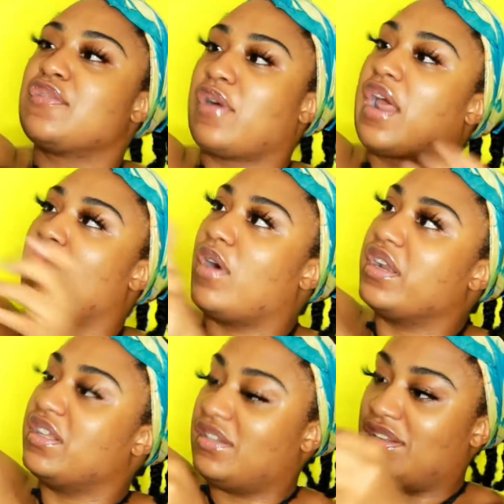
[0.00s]
what I
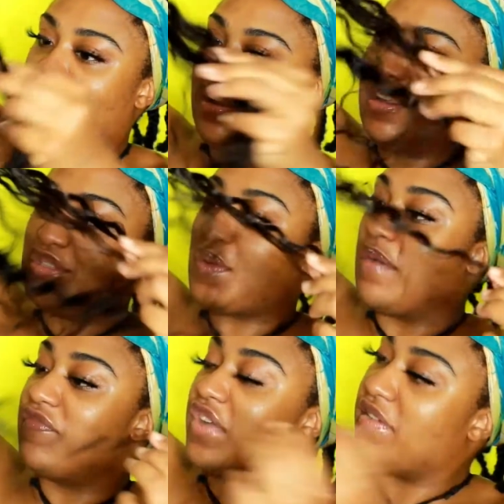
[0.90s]
wanted, so
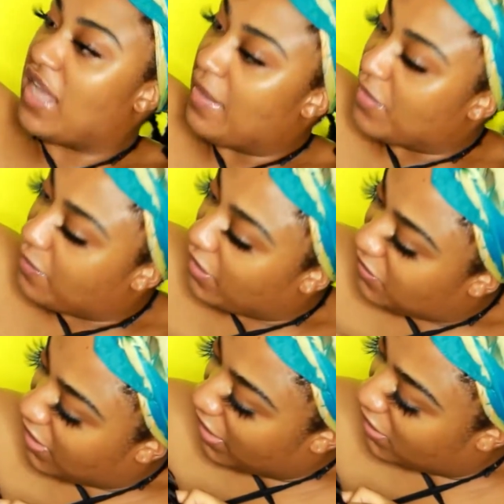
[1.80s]
I'm very happy about that.